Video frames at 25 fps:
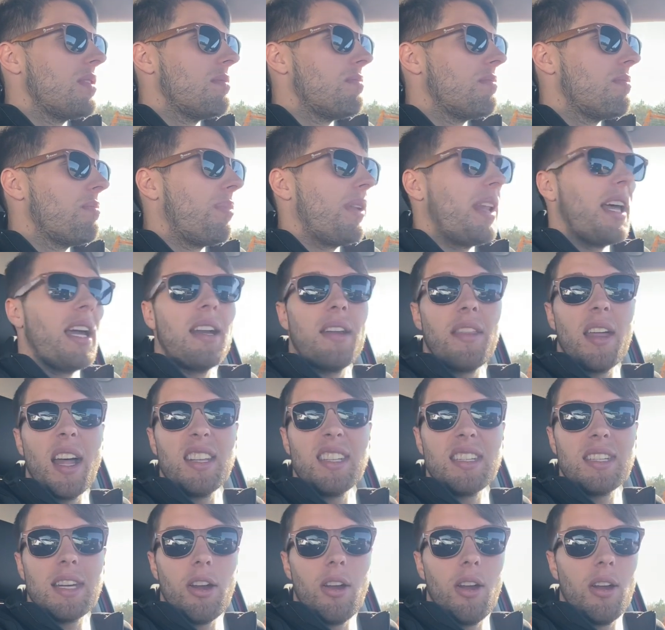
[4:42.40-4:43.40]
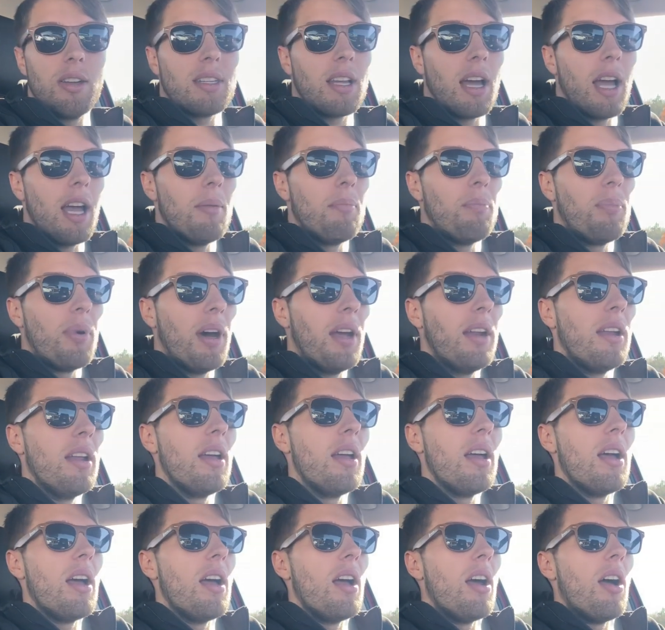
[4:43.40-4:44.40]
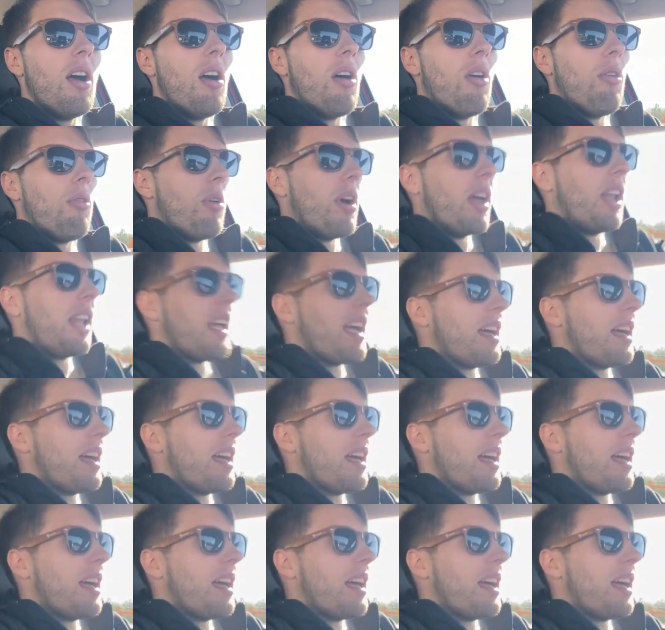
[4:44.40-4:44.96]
play into that stereotype. But really, I